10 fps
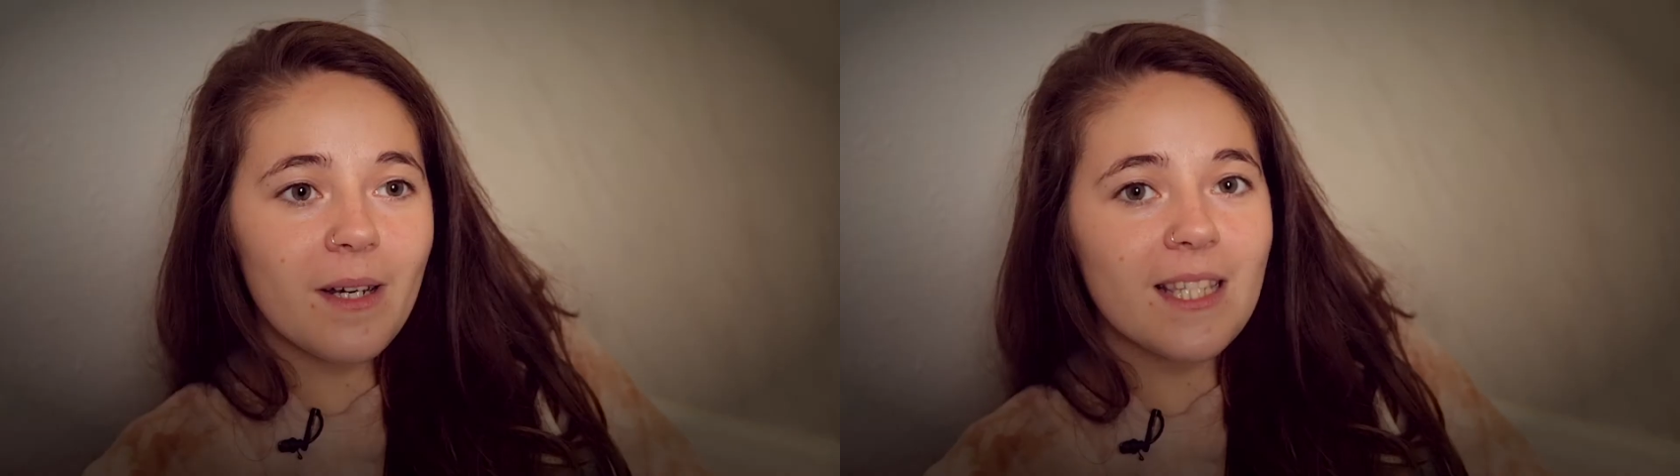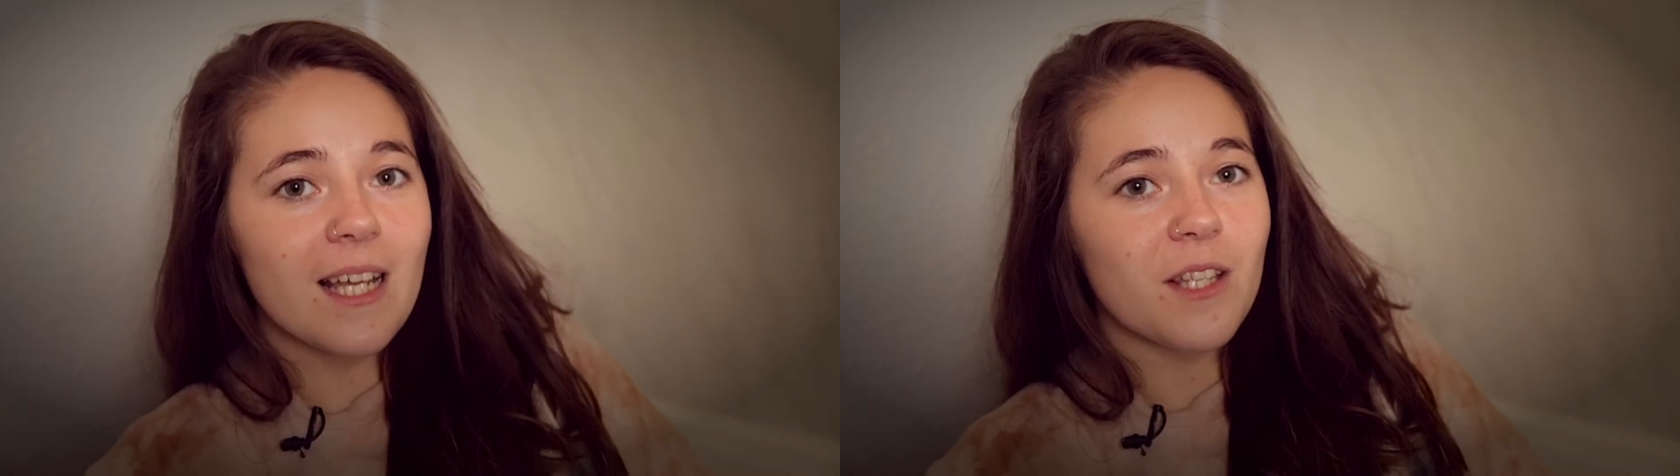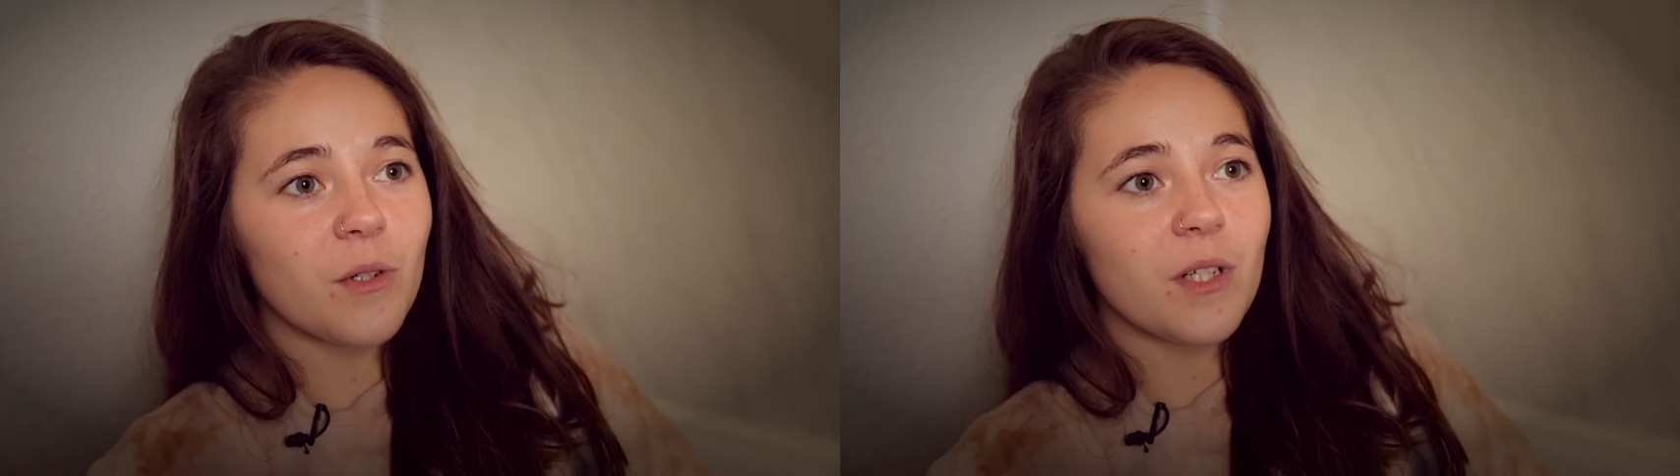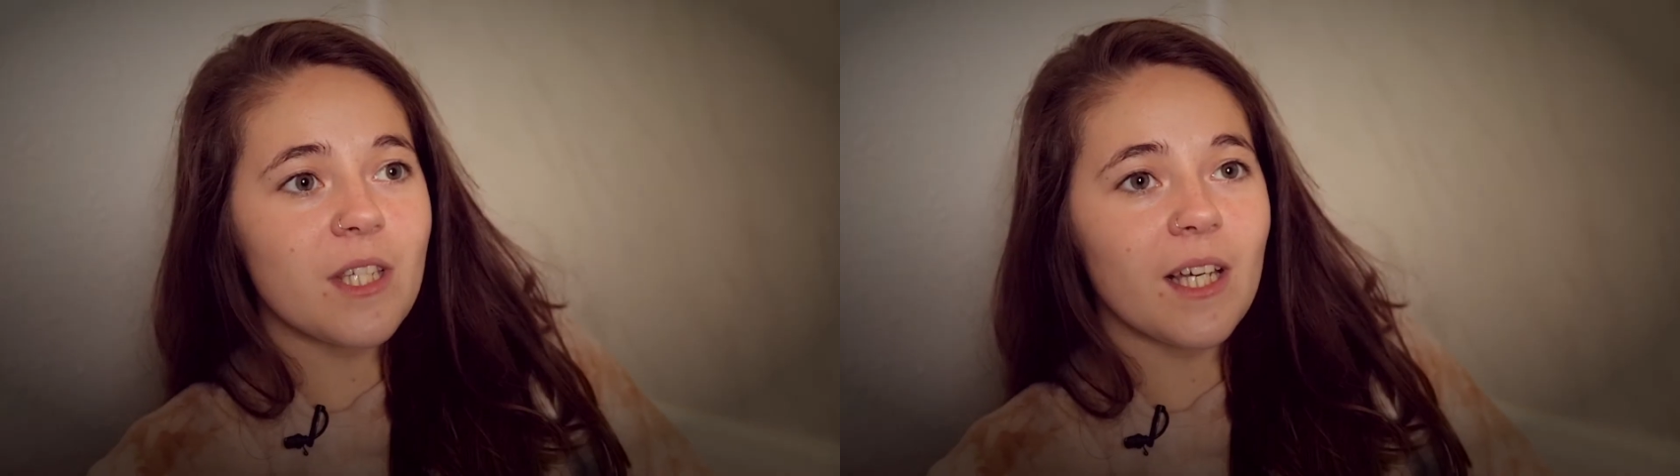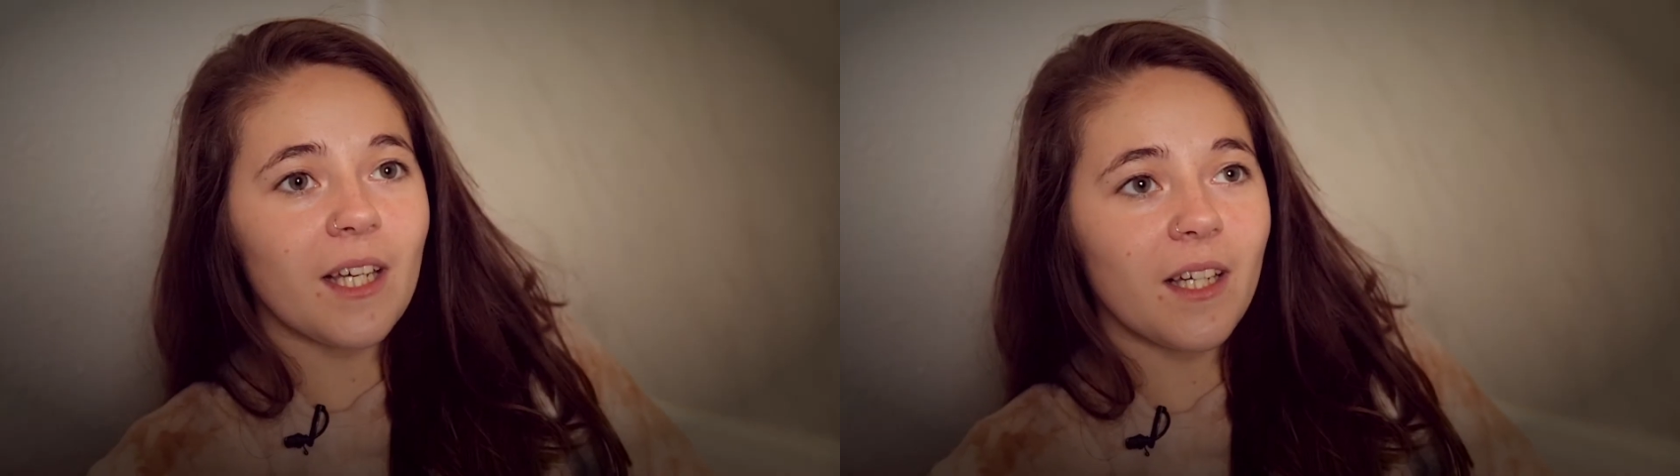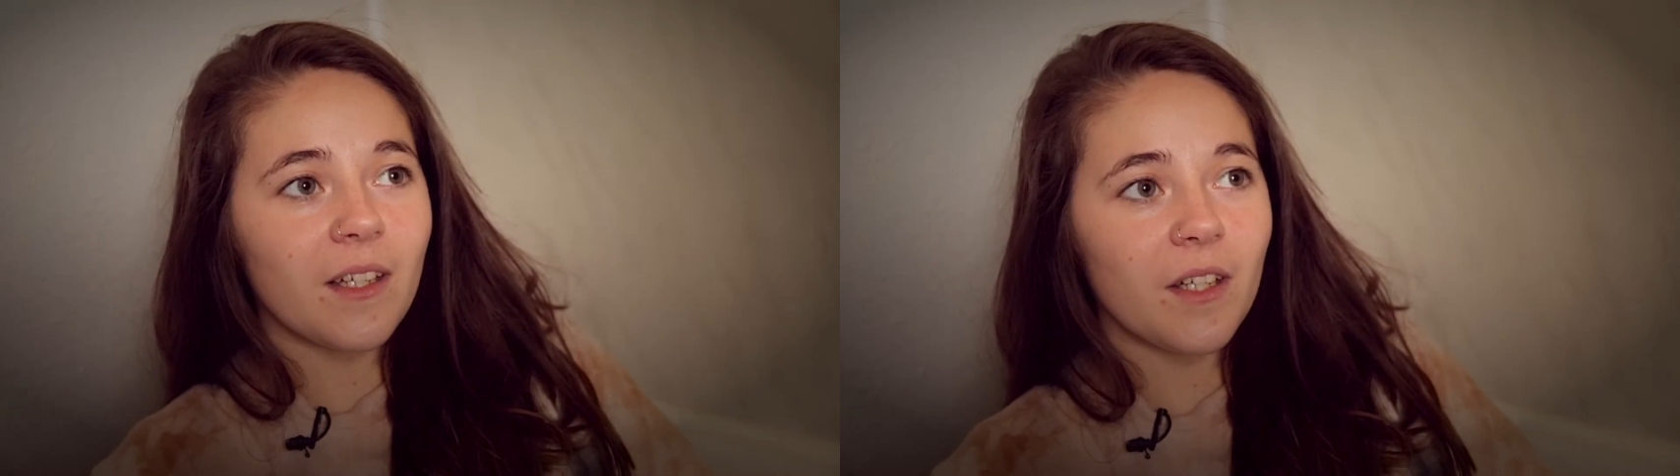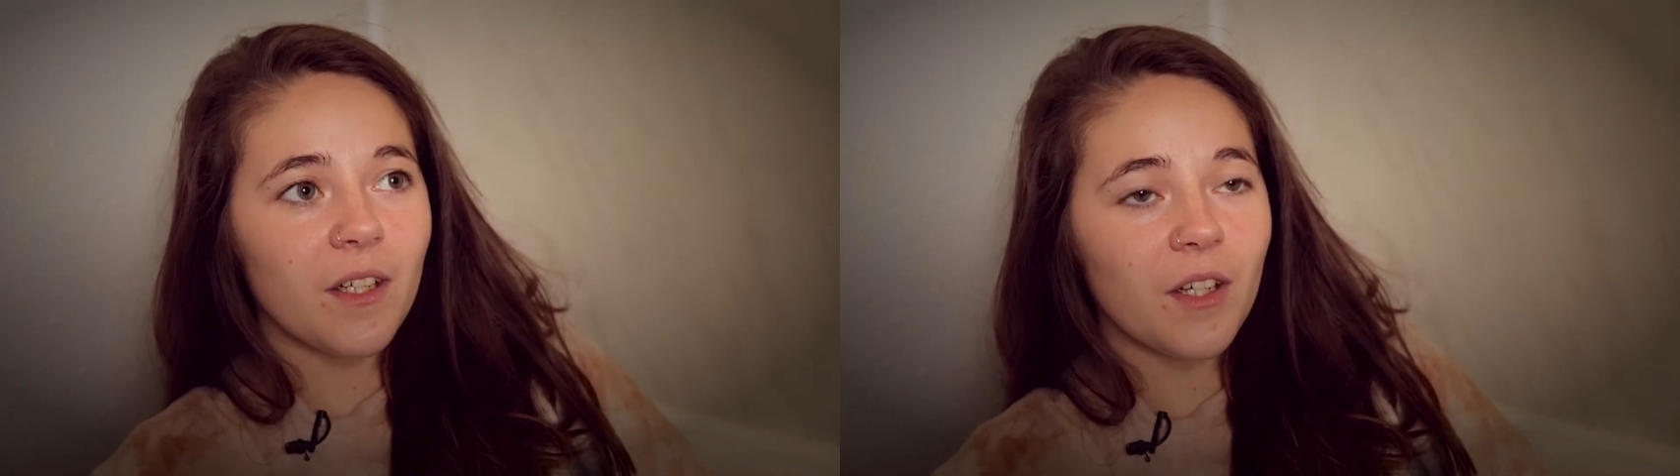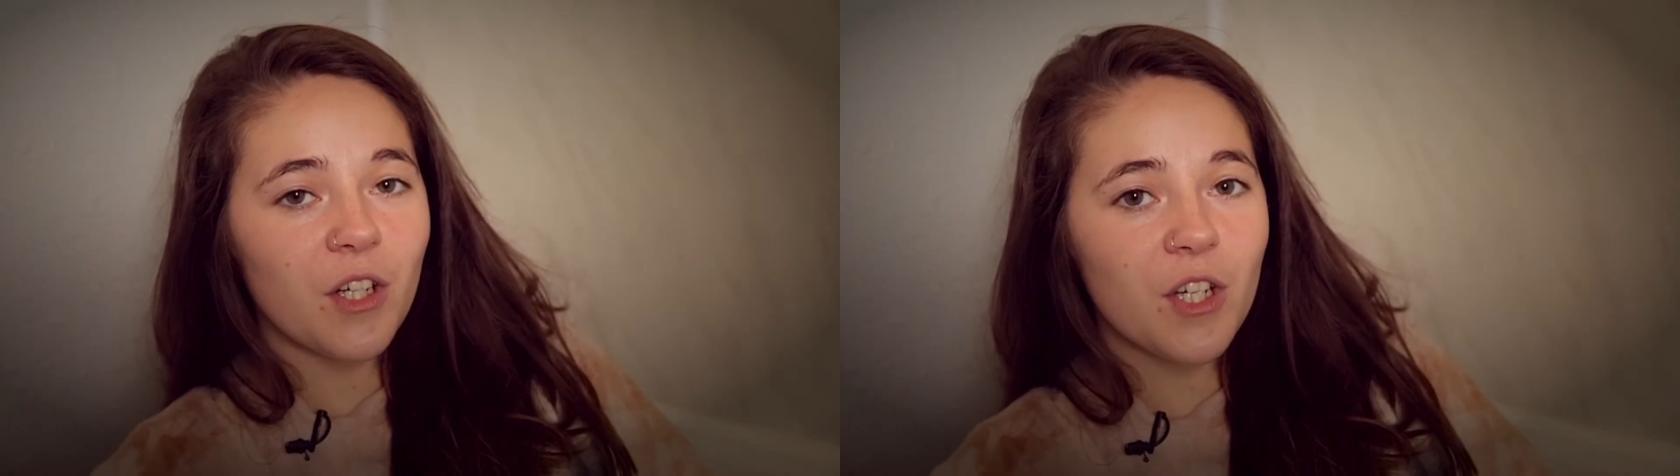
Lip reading: I started going to like